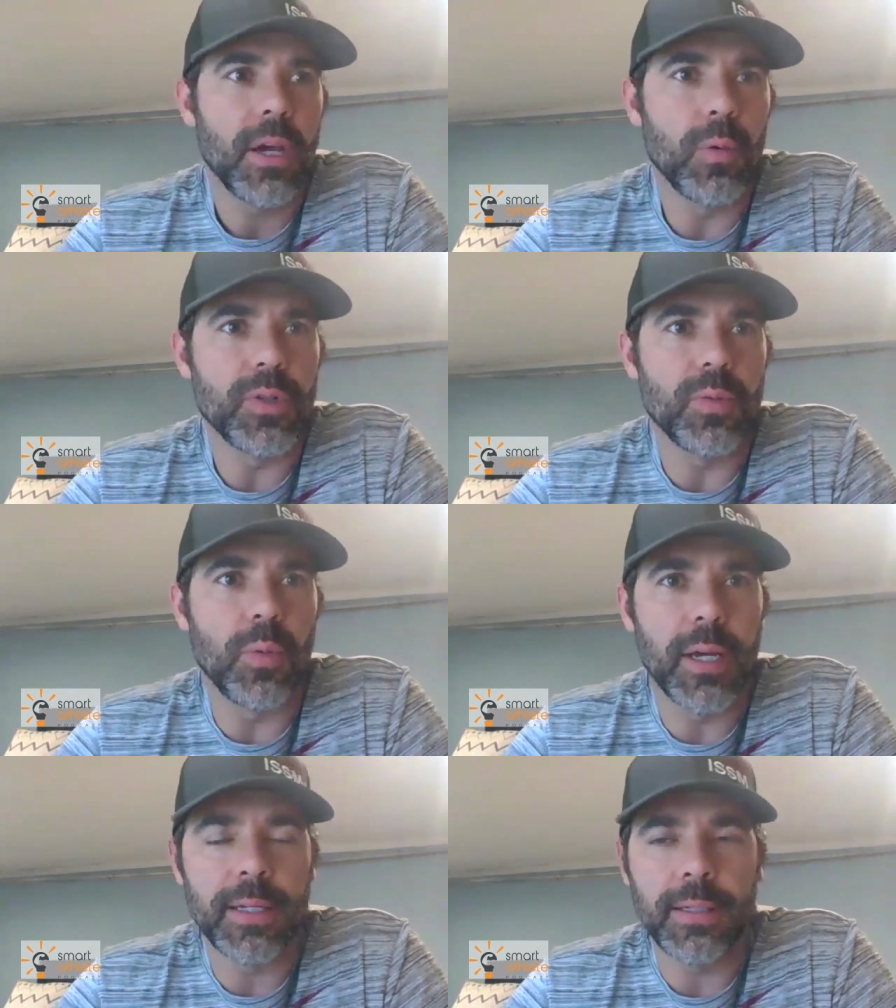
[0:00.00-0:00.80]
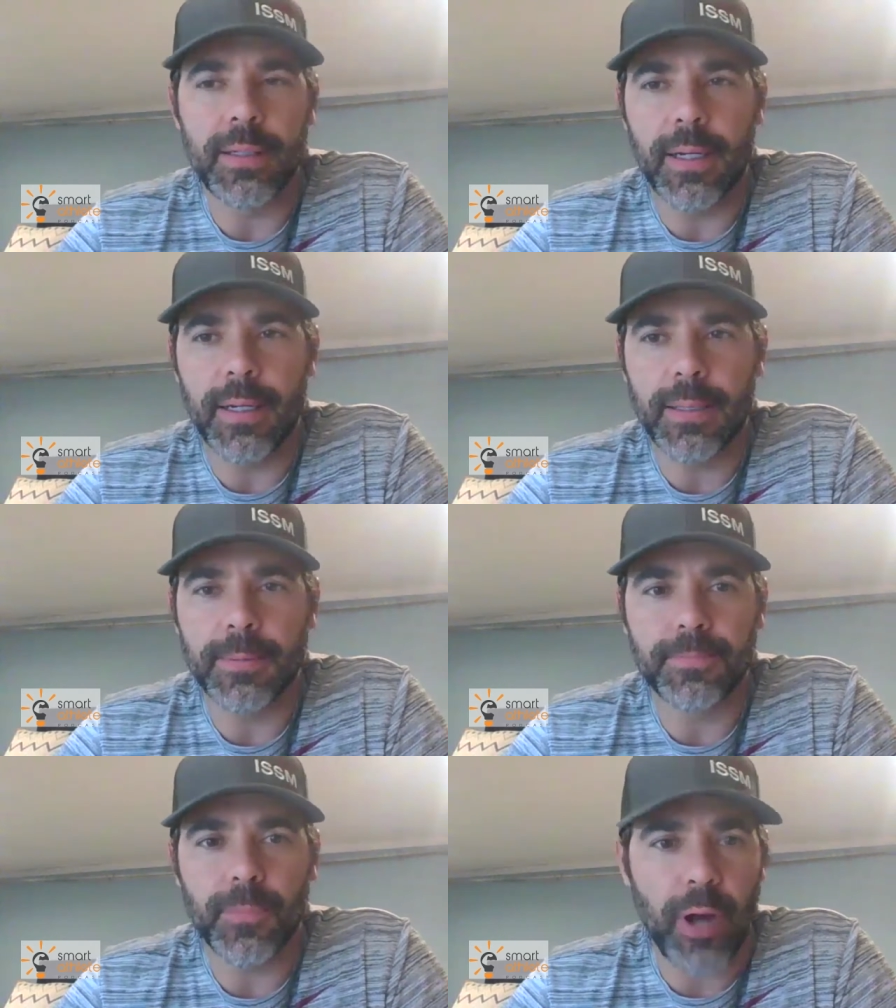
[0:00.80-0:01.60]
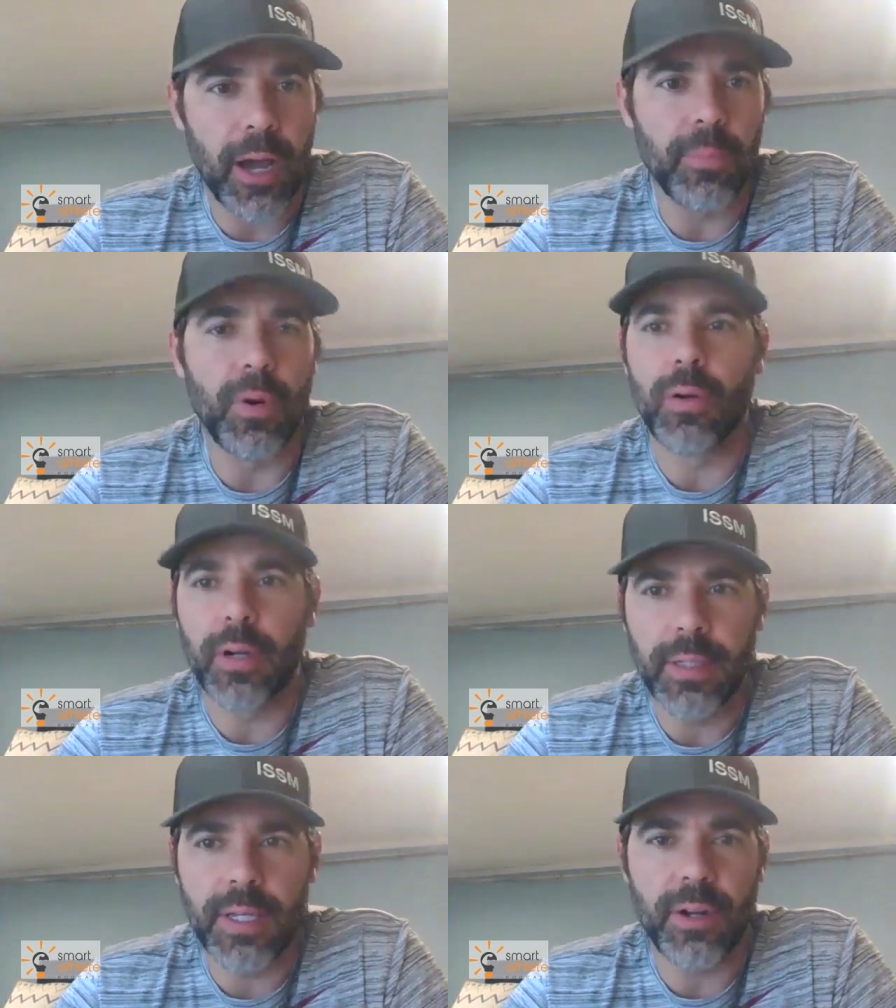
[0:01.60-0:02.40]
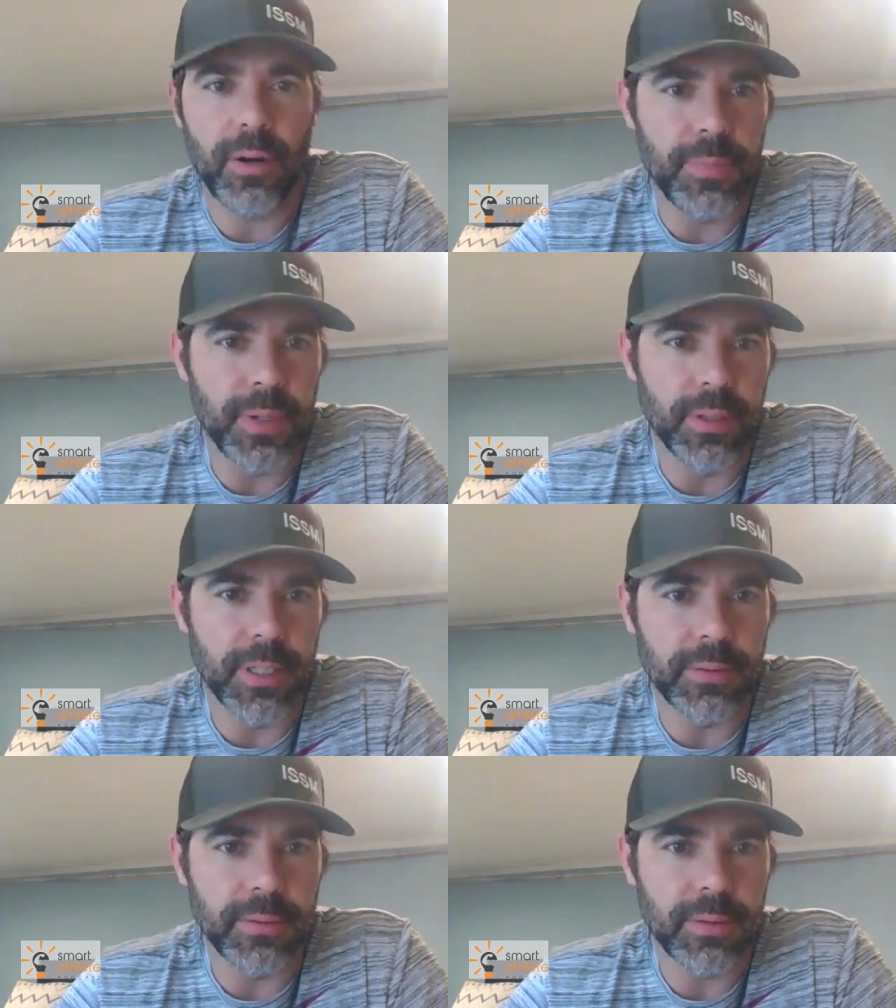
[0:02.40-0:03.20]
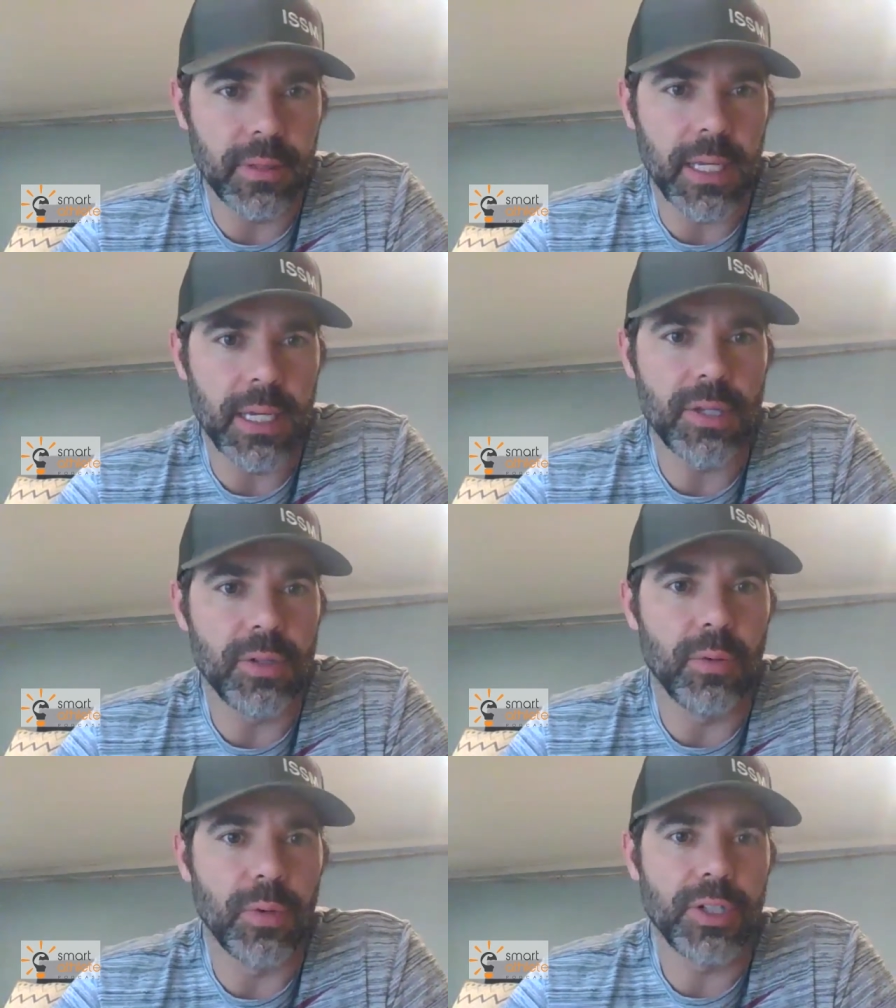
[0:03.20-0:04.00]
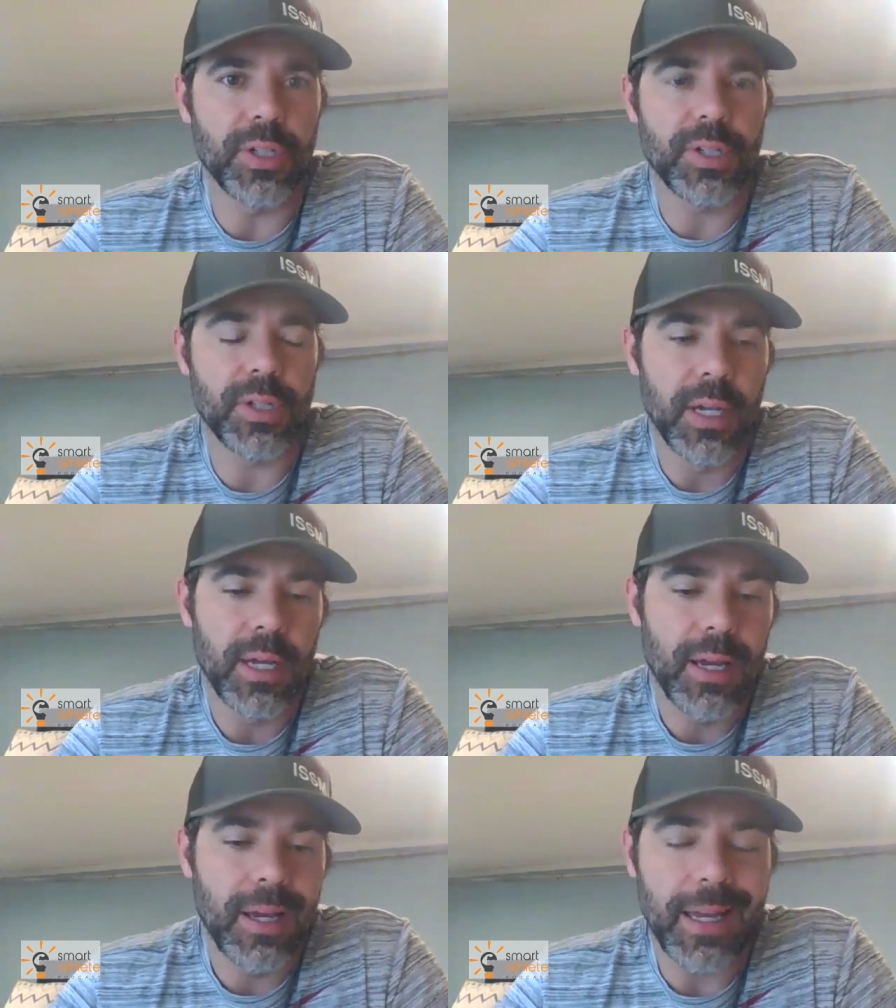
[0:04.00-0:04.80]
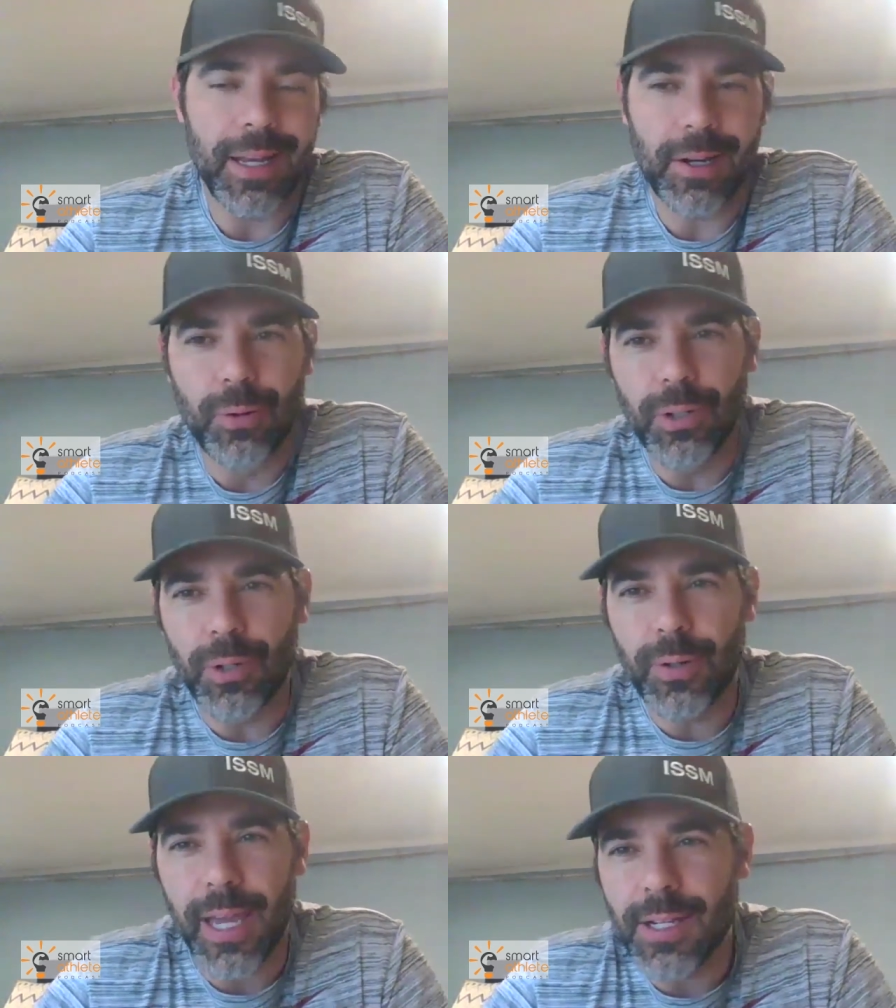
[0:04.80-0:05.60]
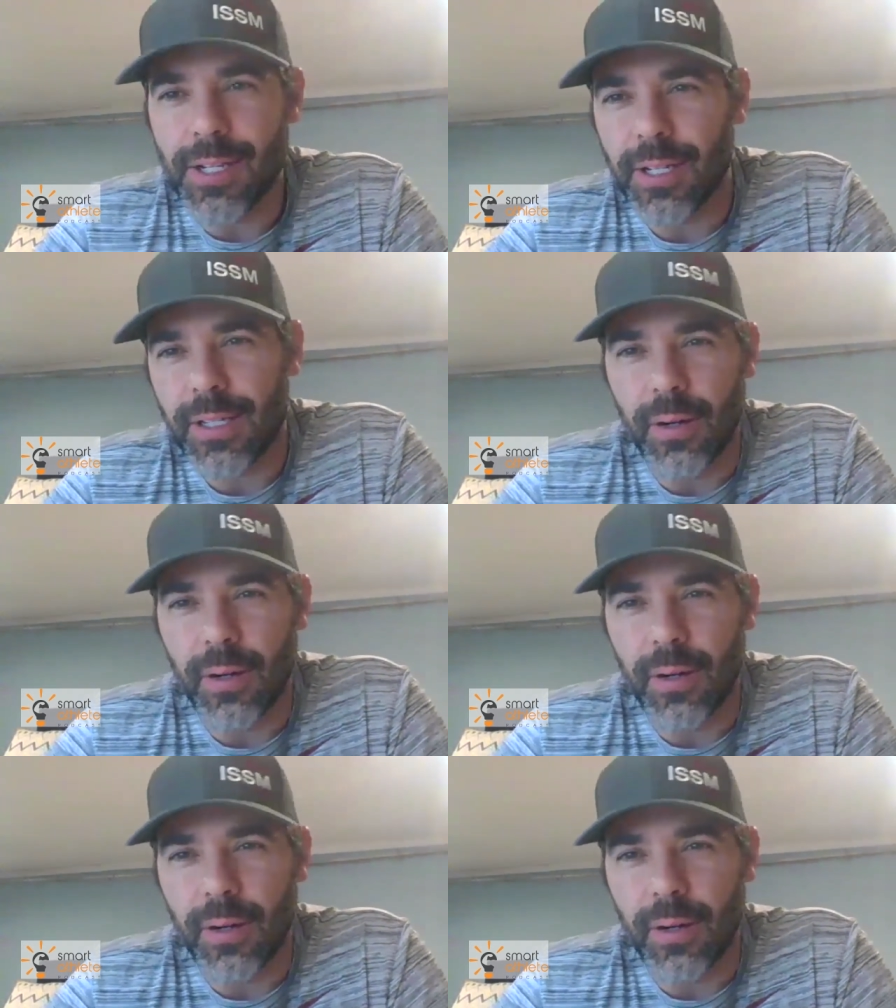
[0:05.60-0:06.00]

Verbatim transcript: was when um, ground broke and they started building the institute, which is in a cool location.